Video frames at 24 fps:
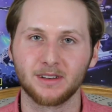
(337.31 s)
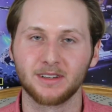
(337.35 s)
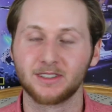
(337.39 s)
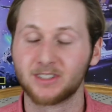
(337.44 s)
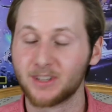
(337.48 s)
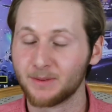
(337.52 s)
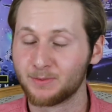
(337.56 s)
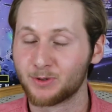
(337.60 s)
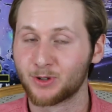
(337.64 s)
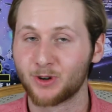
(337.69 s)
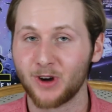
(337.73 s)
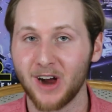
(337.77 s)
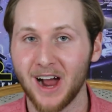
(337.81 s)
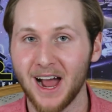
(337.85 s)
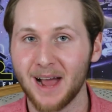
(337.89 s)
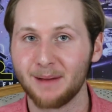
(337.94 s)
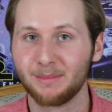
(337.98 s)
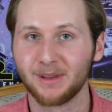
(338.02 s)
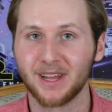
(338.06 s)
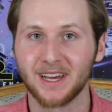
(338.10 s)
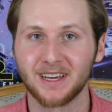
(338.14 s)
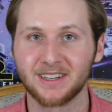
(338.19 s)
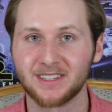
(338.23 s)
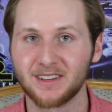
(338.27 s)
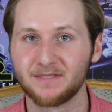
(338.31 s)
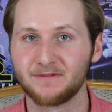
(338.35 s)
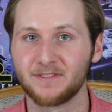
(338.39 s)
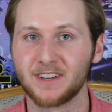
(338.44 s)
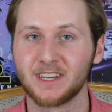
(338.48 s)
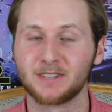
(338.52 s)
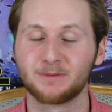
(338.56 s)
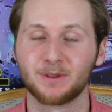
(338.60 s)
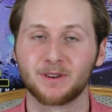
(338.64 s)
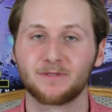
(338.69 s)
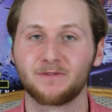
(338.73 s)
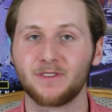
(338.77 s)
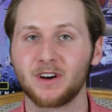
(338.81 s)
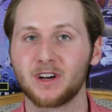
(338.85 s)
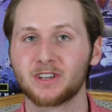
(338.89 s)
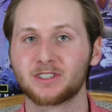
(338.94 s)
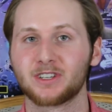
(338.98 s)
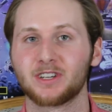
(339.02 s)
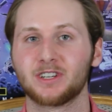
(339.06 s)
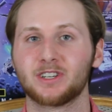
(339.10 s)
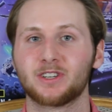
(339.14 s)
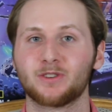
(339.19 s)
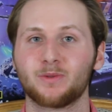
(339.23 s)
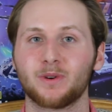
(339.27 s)
subscribe, like us on Facebook, follow
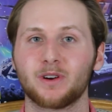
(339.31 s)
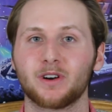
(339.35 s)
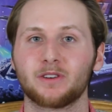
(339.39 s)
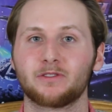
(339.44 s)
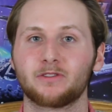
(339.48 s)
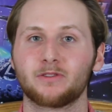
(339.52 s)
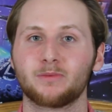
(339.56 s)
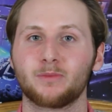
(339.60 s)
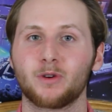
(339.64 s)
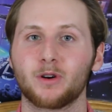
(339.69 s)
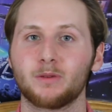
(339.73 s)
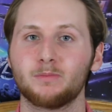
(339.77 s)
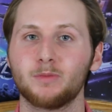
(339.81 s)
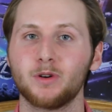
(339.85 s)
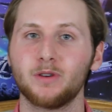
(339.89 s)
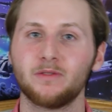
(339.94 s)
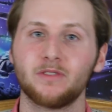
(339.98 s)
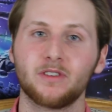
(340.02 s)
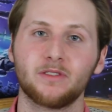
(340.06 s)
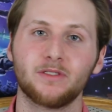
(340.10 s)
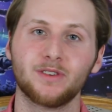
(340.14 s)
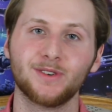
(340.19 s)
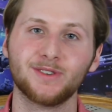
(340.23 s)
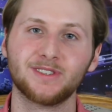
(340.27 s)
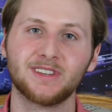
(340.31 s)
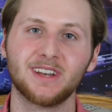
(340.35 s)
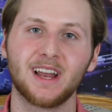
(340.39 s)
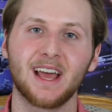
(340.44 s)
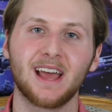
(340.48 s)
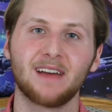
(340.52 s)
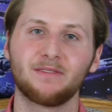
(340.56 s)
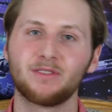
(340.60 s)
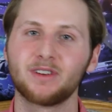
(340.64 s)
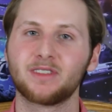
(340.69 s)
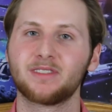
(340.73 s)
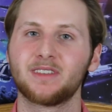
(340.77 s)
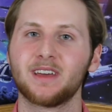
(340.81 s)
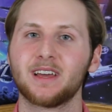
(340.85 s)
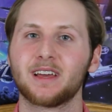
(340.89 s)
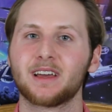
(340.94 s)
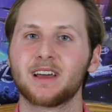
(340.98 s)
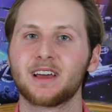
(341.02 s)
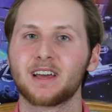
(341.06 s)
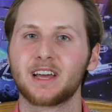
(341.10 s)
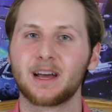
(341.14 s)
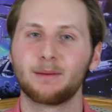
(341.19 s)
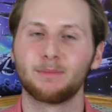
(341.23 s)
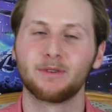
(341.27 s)
us on Twitter for more movie reviews and
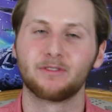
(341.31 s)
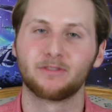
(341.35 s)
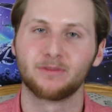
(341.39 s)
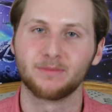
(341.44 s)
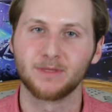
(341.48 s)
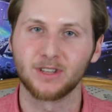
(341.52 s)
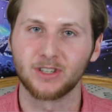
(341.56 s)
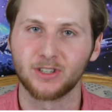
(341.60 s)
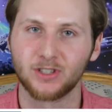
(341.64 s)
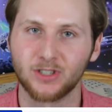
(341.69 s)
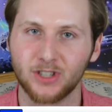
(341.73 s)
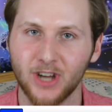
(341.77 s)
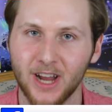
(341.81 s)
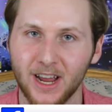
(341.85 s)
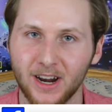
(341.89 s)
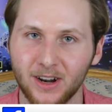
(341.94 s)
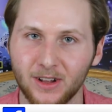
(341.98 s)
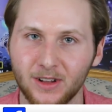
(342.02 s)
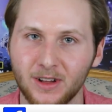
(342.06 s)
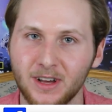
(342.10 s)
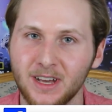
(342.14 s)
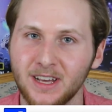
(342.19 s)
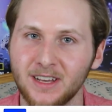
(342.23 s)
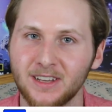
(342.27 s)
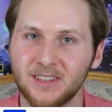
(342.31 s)
everything coming from this channel.